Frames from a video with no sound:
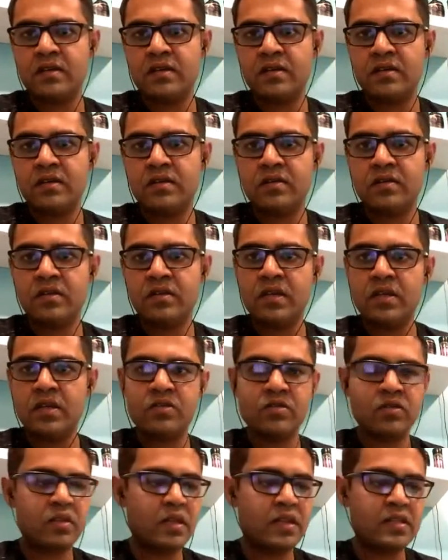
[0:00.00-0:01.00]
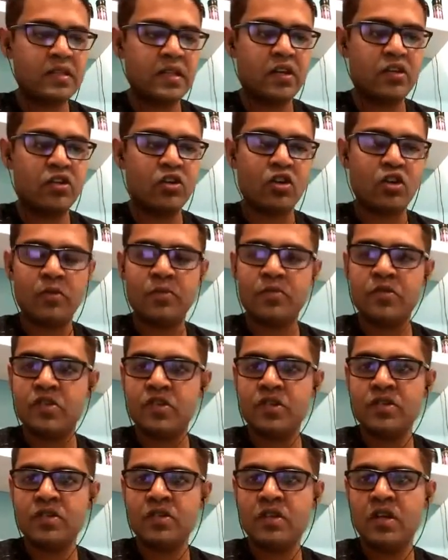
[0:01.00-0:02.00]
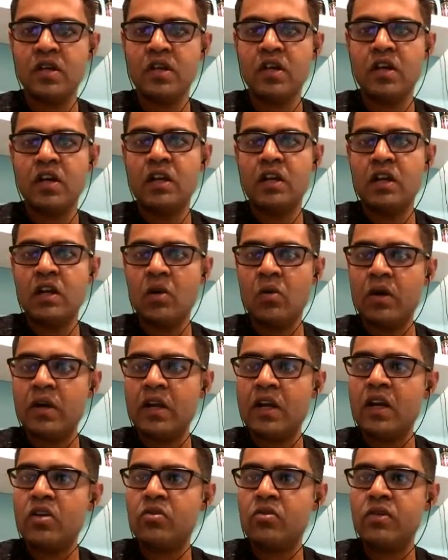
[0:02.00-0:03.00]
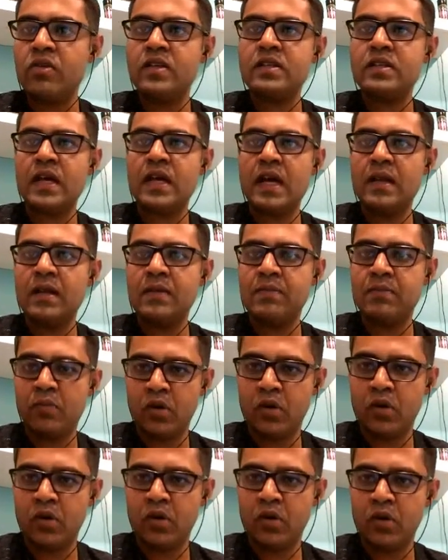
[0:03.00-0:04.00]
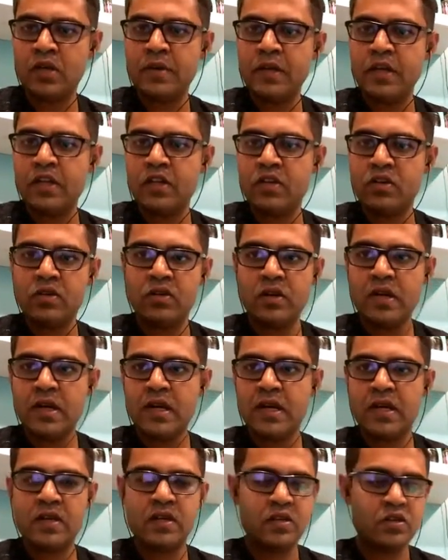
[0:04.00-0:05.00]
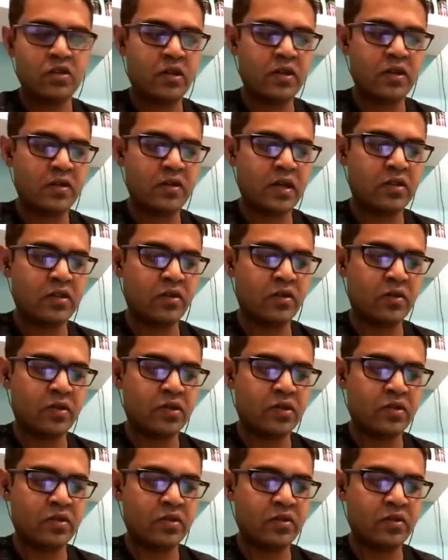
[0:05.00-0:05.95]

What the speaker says: Okay, so these are your options. Now what I'll do is I'll pause the video and you can try the question.